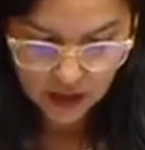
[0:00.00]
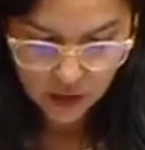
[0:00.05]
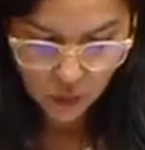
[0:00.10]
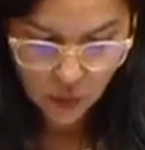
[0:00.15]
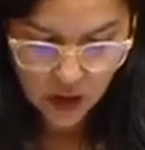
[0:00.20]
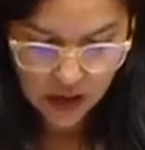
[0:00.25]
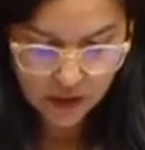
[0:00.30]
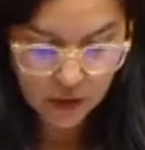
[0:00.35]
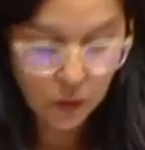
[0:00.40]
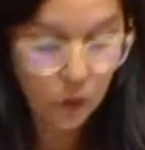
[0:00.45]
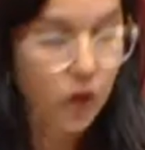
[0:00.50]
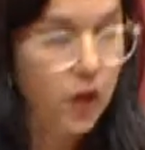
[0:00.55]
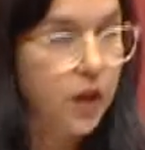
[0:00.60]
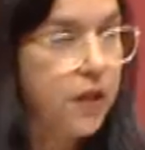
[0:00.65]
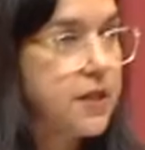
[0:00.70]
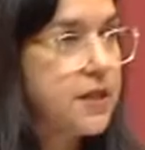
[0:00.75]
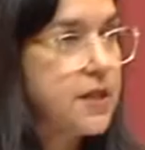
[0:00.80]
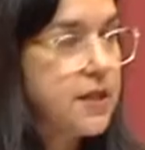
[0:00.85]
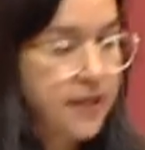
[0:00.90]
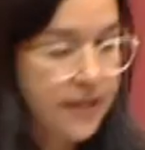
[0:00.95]
One of the
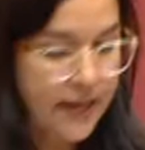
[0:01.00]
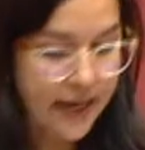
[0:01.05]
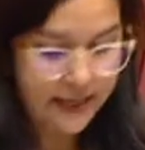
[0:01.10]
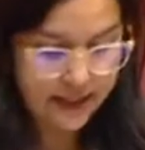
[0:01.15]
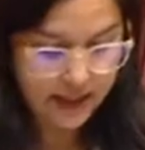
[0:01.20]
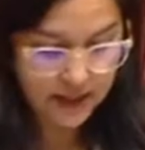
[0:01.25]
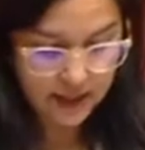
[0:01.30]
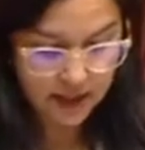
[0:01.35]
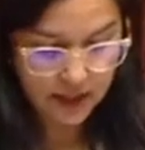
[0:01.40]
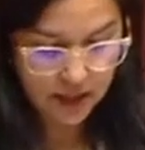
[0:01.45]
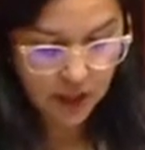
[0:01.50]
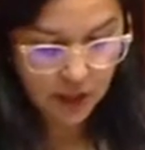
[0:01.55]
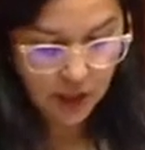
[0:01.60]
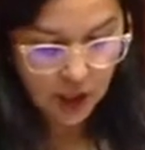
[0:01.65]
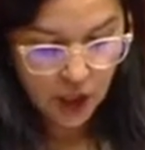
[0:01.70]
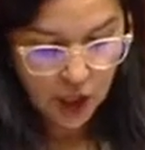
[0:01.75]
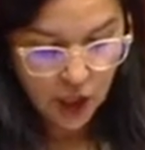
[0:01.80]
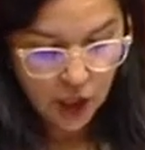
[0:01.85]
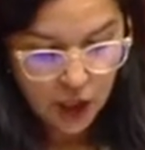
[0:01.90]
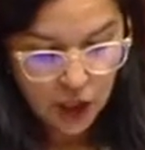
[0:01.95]
workers stated,
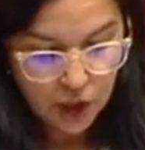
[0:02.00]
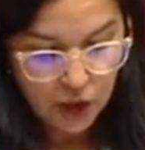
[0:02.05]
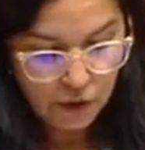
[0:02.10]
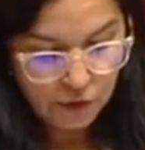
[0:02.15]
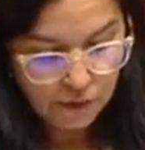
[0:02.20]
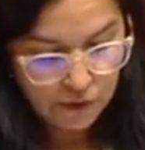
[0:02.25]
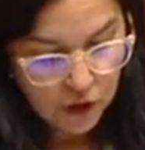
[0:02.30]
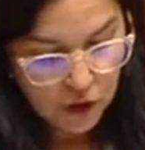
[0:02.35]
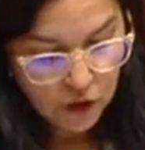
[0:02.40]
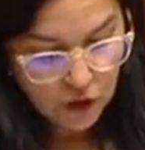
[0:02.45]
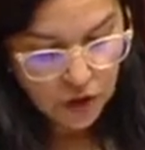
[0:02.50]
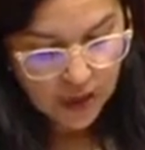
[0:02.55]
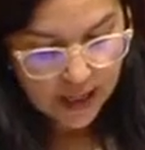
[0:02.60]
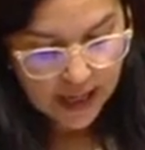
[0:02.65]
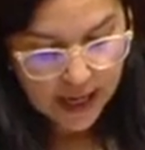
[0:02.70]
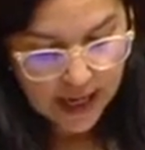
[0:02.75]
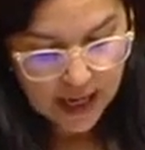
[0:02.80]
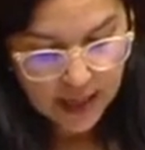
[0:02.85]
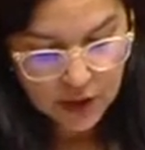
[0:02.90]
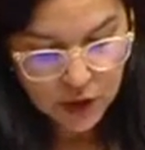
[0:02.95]
"You feel you
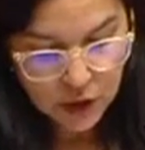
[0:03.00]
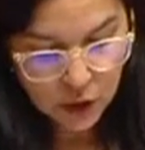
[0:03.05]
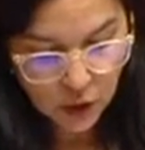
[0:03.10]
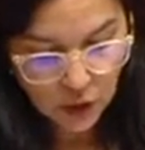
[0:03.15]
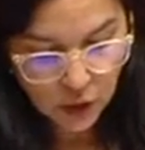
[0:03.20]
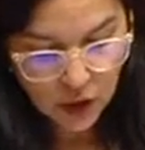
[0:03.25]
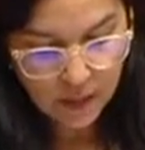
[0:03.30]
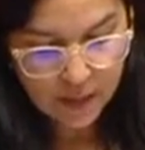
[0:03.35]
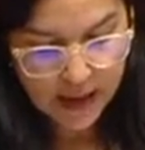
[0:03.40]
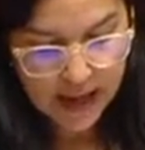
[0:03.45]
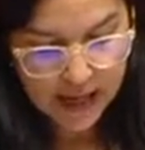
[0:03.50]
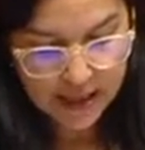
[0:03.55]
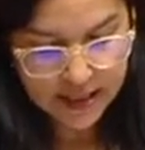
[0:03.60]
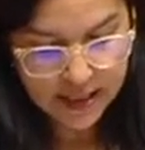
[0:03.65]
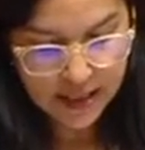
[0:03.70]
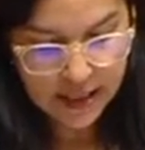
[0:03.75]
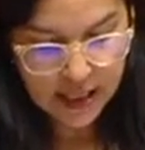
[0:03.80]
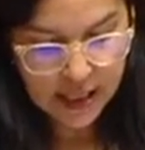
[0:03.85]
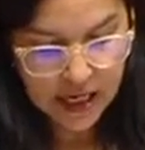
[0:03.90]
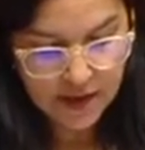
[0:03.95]
can't talk about
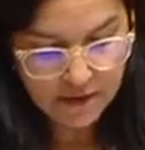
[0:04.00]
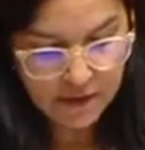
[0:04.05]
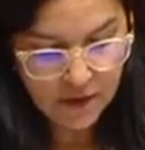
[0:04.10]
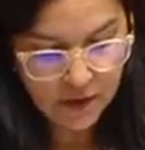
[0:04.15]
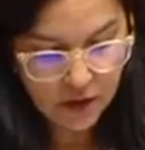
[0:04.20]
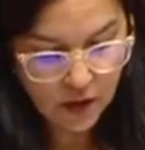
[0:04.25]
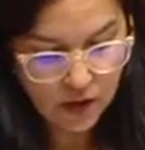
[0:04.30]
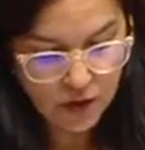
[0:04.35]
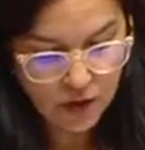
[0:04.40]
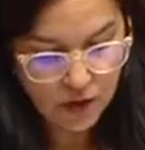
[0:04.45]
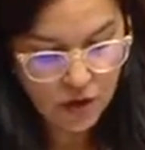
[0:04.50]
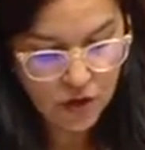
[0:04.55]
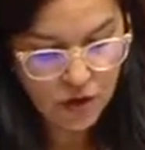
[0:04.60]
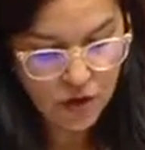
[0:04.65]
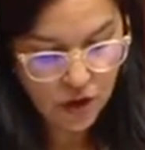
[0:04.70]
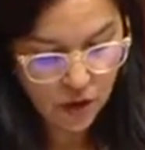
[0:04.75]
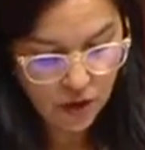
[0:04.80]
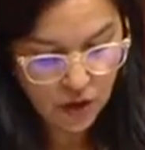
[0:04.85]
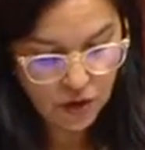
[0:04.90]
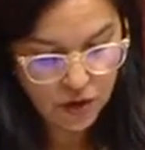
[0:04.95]
it even though you
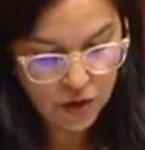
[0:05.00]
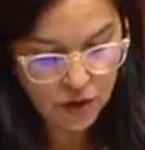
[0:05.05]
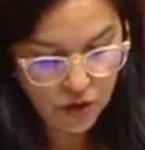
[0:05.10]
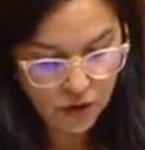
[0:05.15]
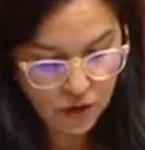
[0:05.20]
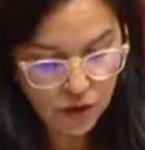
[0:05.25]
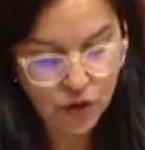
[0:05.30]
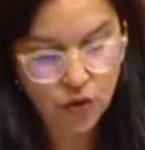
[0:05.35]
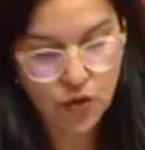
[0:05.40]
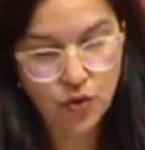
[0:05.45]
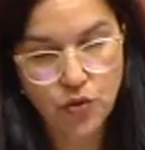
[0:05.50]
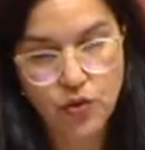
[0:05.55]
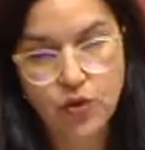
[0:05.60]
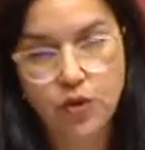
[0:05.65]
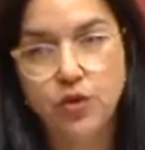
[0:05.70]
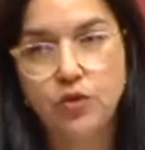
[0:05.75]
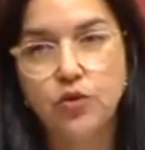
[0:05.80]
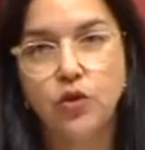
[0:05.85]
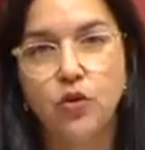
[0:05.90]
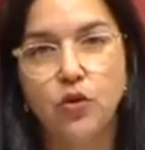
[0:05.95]
know you
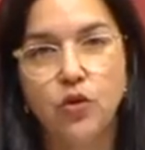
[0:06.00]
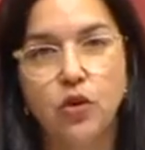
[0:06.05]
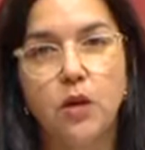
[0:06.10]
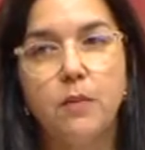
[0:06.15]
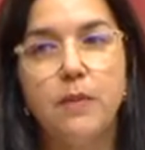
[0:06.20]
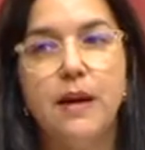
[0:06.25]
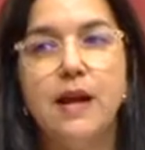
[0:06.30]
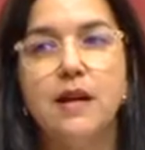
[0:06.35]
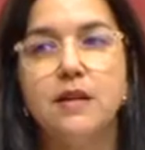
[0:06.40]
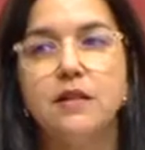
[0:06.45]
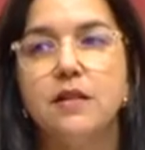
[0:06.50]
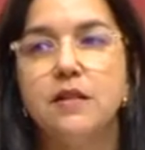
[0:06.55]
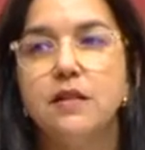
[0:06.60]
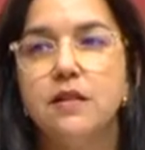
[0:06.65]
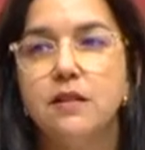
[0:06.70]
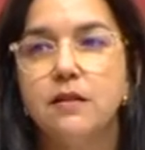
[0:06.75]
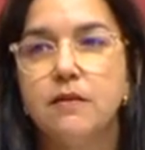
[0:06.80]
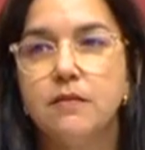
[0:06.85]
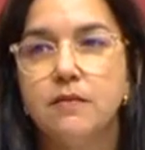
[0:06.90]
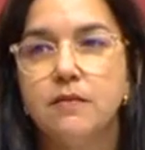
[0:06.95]
should talk about
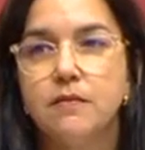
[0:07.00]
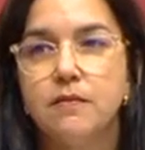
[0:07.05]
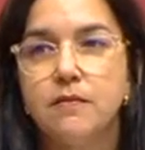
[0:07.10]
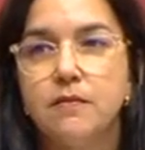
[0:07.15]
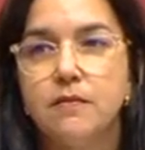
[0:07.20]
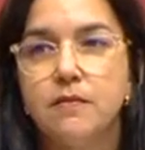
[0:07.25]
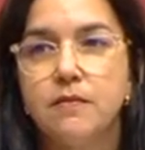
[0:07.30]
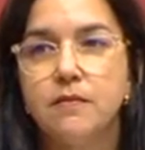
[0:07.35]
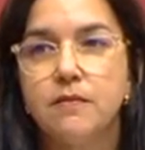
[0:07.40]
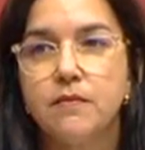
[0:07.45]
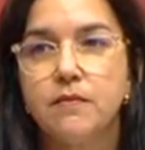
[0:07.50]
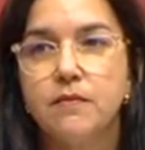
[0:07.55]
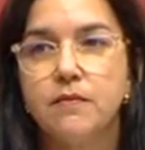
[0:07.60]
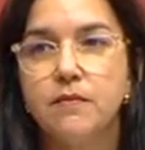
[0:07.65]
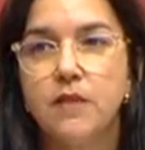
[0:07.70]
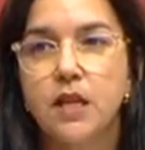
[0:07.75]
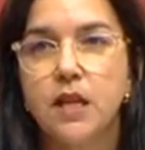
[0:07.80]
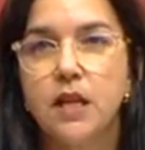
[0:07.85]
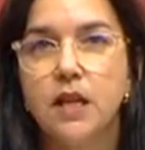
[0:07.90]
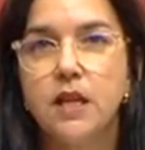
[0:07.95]
it."
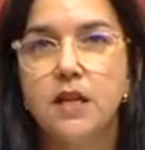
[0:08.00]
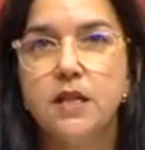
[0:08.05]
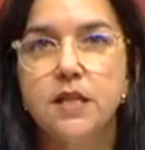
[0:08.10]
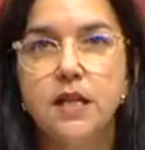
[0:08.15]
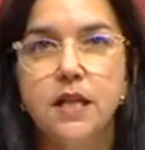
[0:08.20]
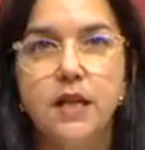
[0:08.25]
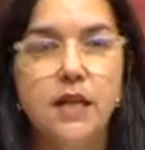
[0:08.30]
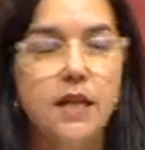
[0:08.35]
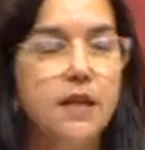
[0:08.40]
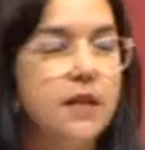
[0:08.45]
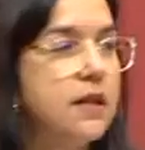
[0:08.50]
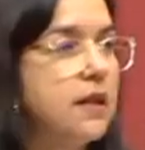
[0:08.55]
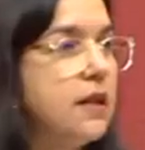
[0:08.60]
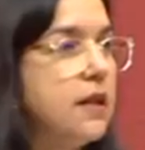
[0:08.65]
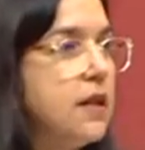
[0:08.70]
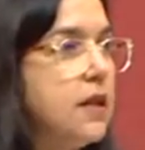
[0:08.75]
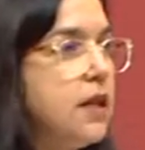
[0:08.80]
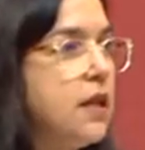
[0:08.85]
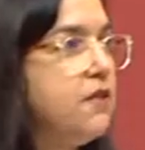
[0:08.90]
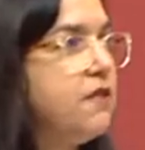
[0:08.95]
Indeed,
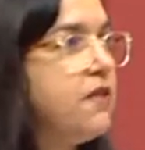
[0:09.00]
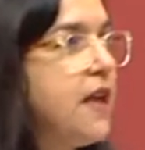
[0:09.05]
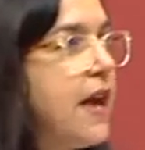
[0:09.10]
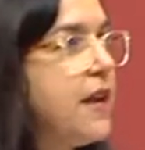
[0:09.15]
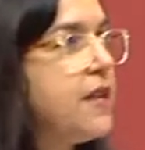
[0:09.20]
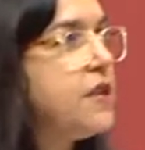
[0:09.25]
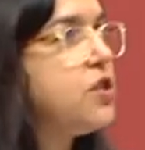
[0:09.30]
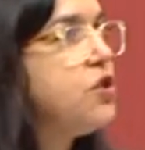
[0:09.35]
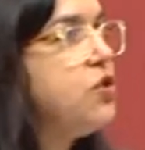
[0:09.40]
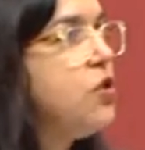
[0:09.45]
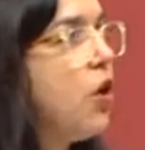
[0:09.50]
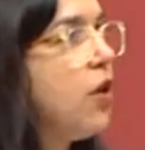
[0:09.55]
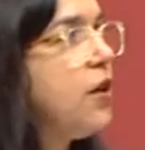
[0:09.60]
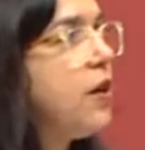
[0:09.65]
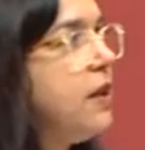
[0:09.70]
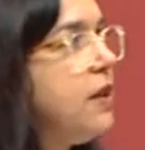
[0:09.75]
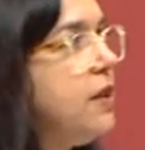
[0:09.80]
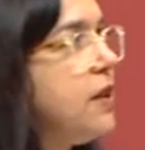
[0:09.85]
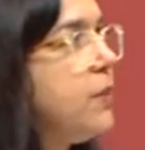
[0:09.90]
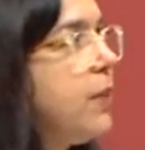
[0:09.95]
if that is not
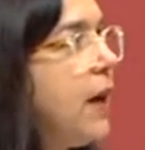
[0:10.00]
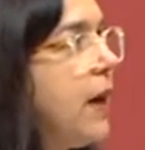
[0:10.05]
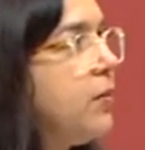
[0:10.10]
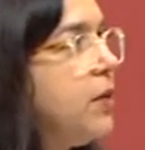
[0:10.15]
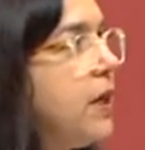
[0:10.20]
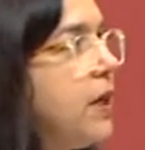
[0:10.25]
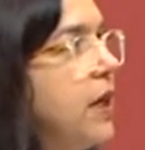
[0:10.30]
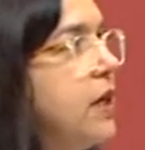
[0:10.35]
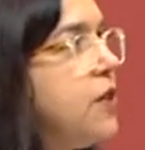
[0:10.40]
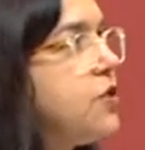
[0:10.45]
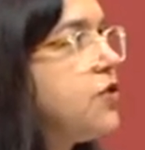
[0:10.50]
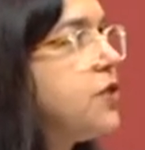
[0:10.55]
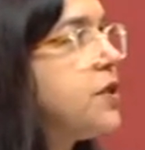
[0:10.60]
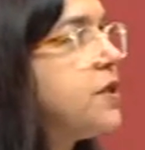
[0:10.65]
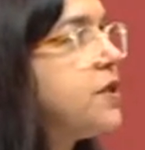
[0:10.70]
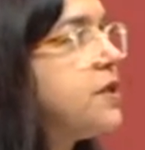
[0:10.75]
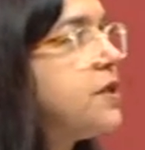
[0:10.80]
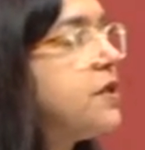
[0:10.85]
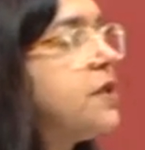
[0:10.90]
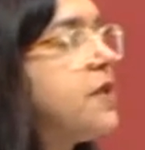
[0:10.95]
in the public
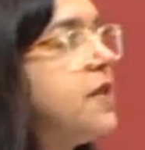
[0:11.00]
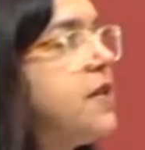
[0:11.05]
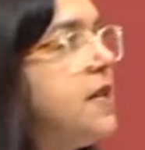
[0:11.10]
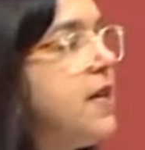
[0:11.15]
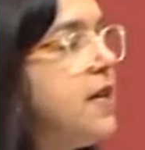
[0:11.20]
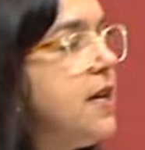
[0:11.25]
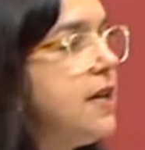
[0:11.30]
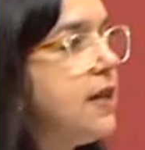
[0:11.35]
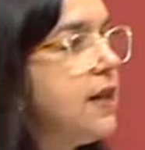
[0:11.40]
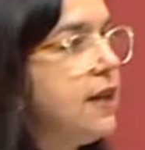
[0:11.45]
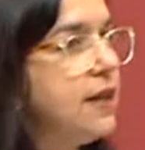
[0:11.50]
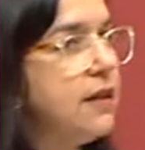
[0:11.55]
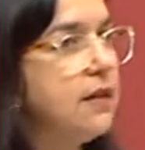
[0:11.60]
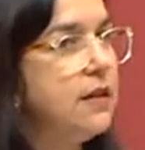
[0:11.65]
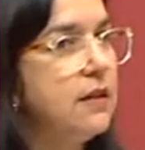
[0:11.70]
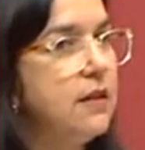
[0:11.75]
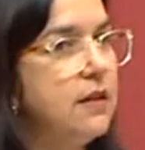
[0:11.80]
interest to hear